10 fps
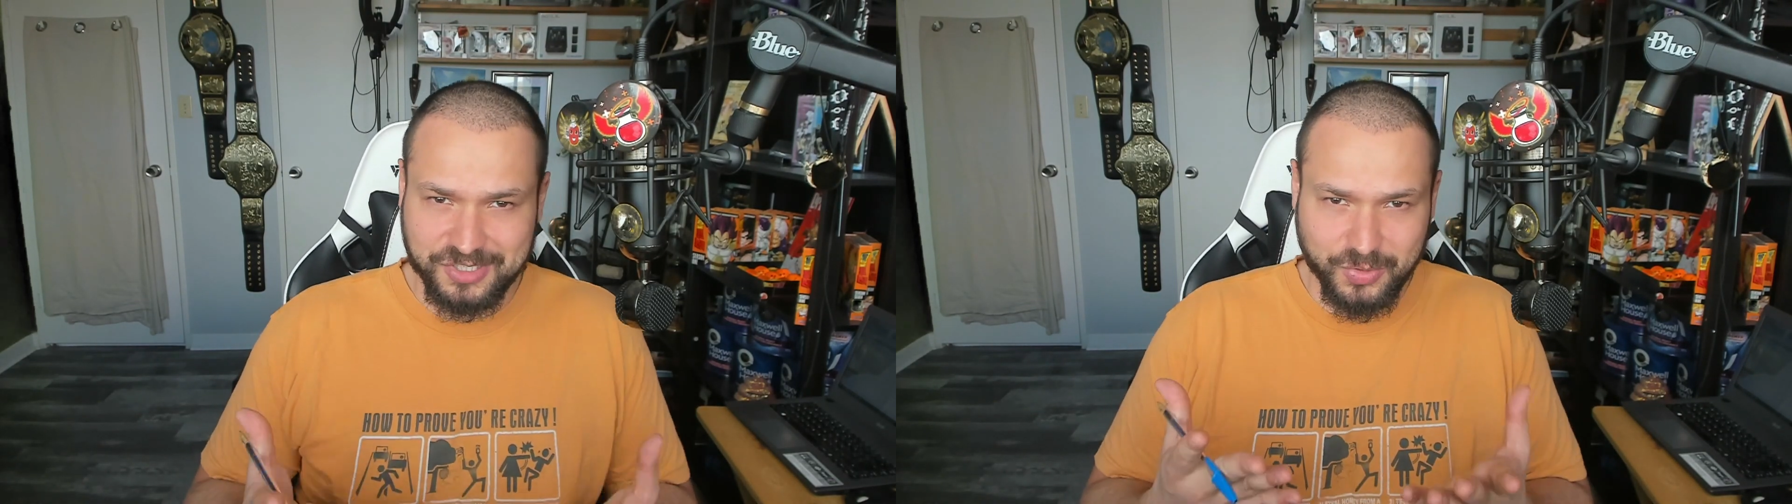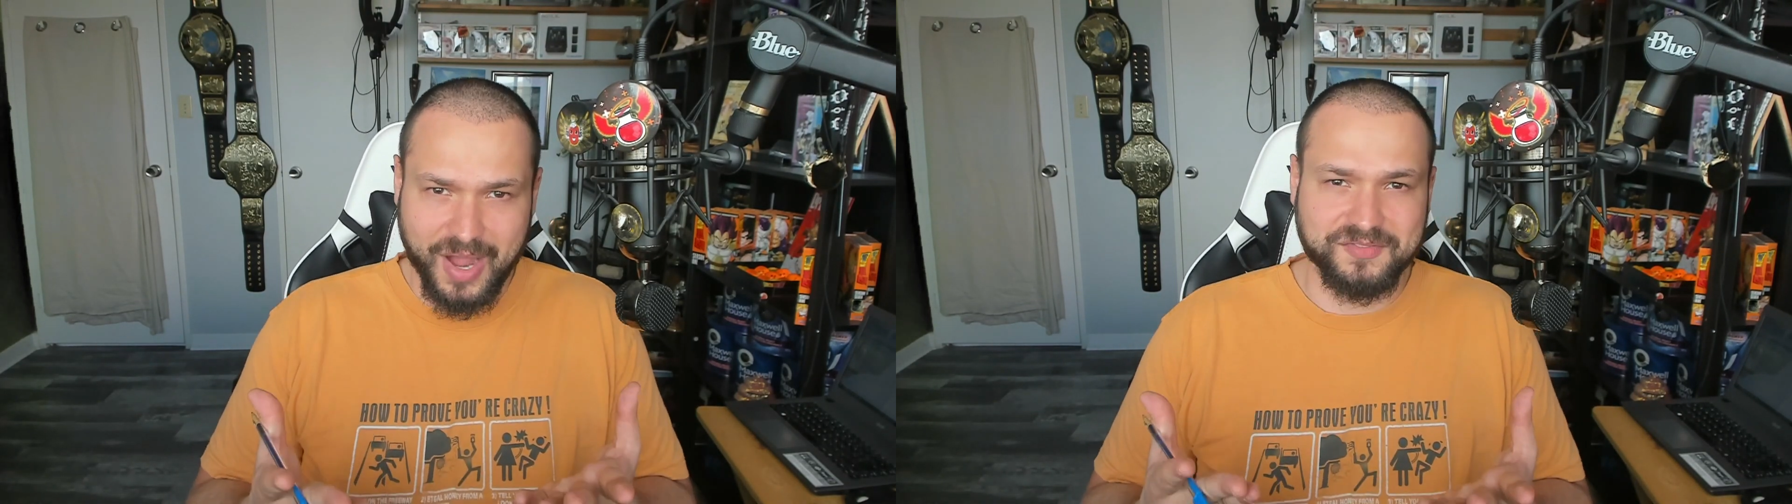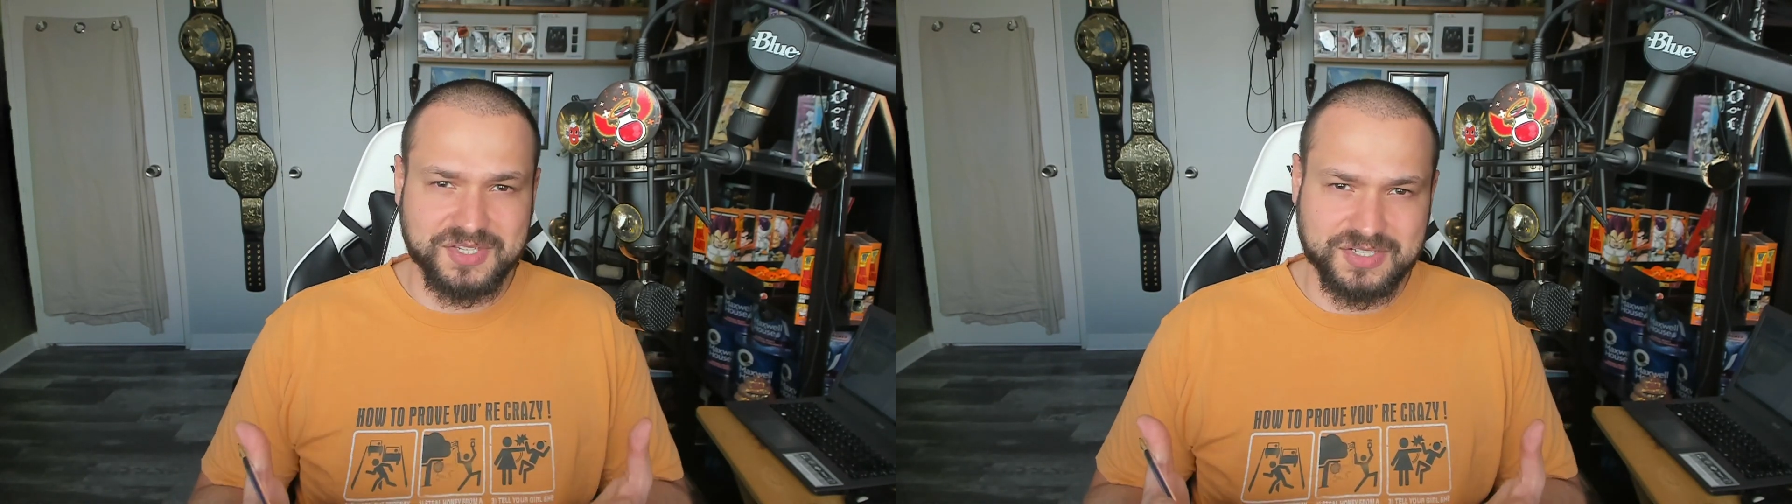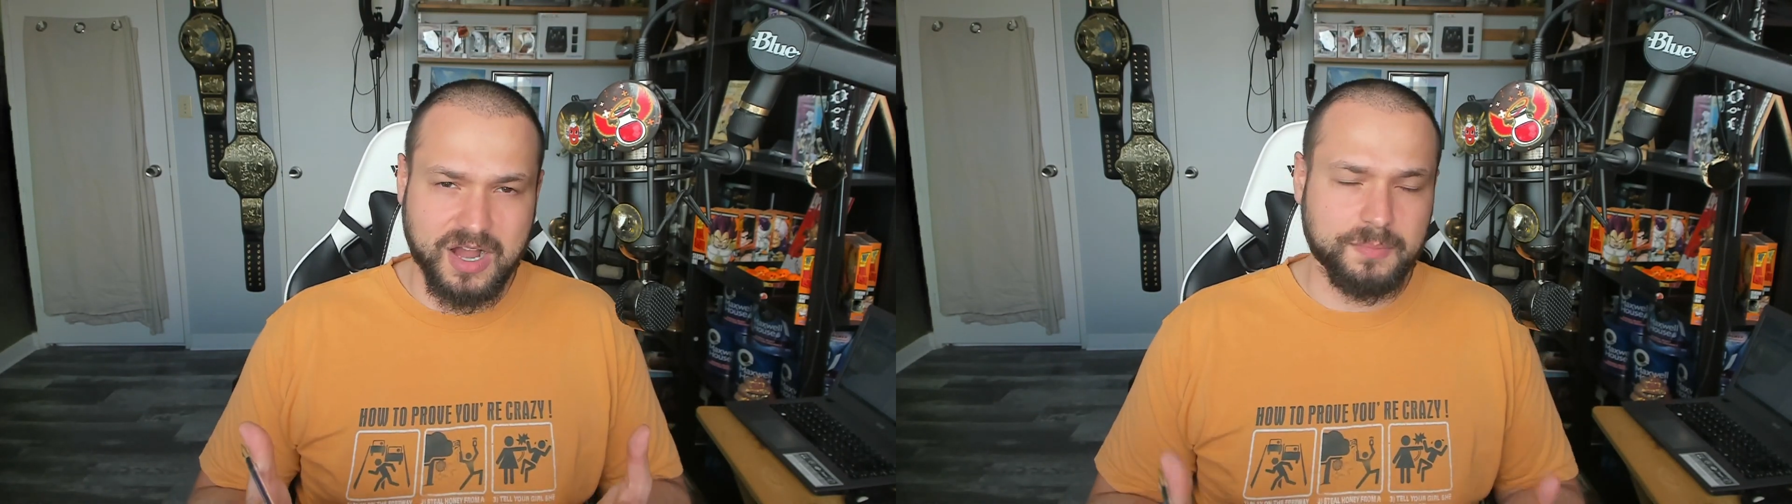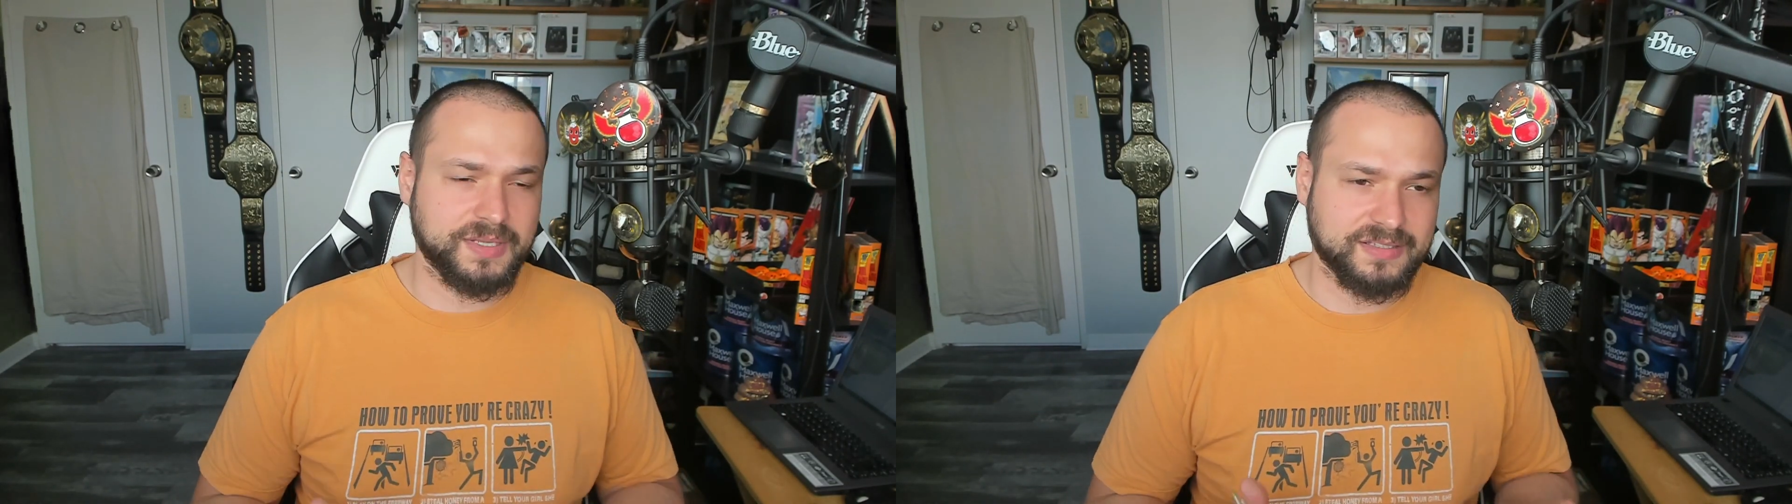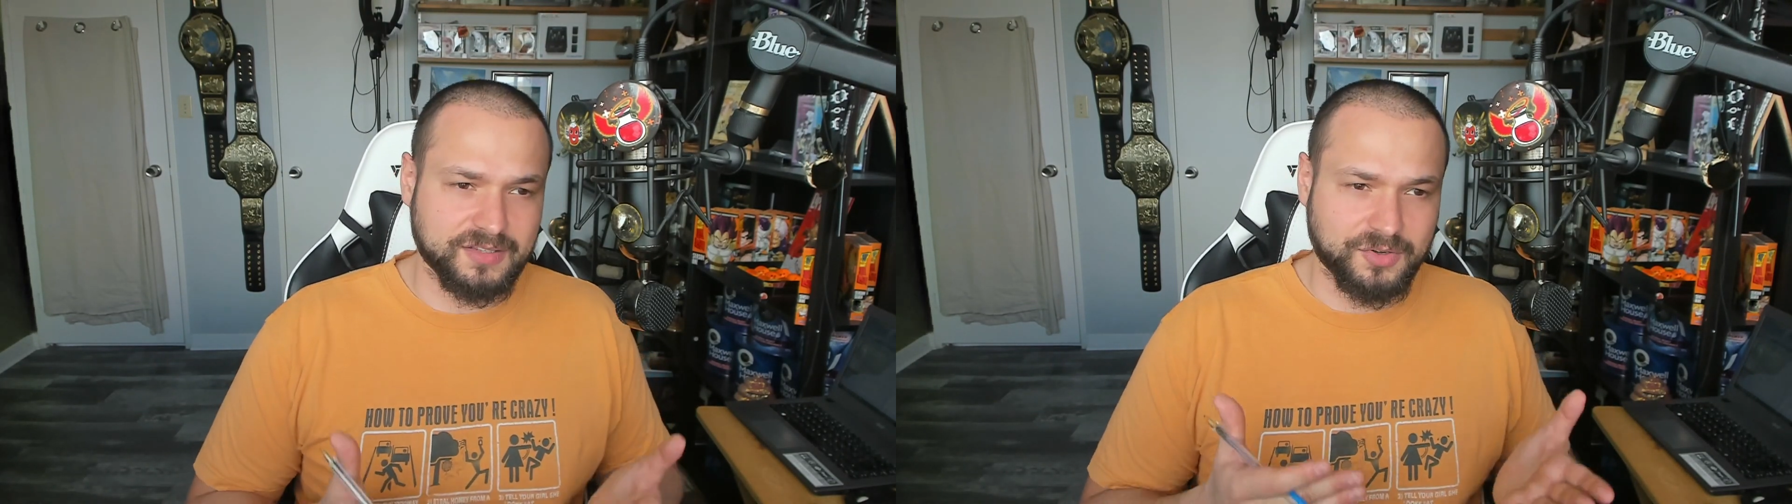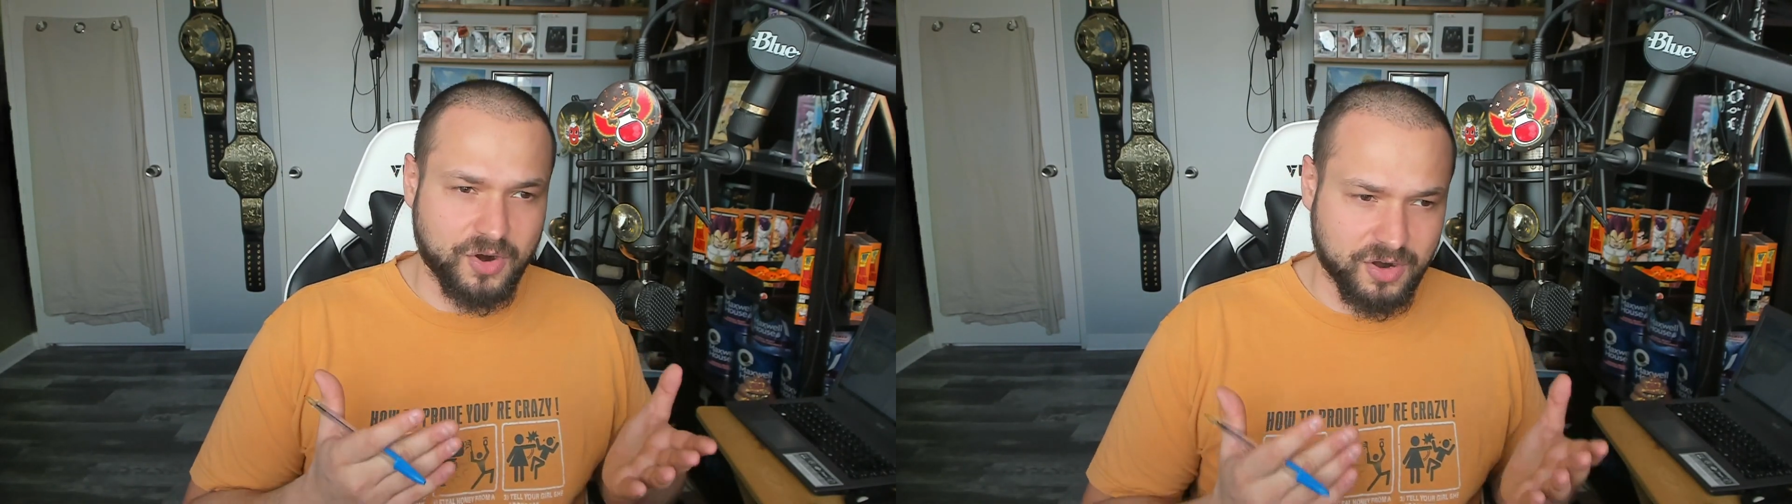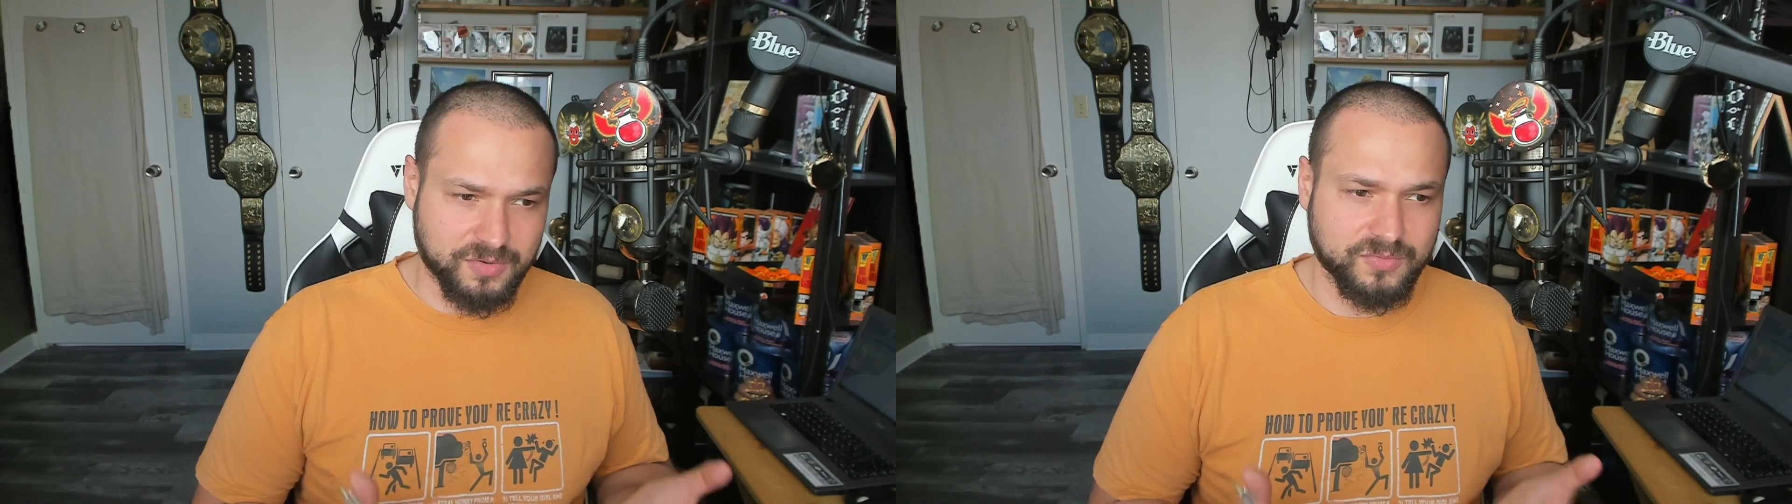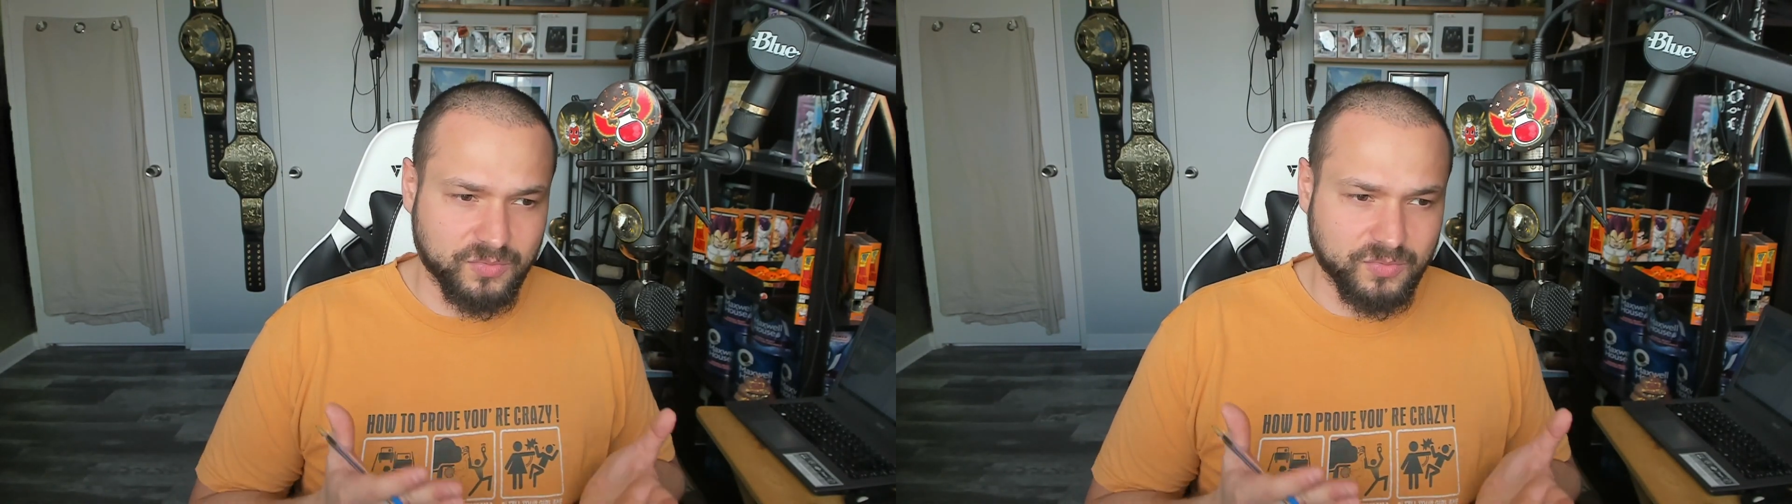have to stop. Like, there are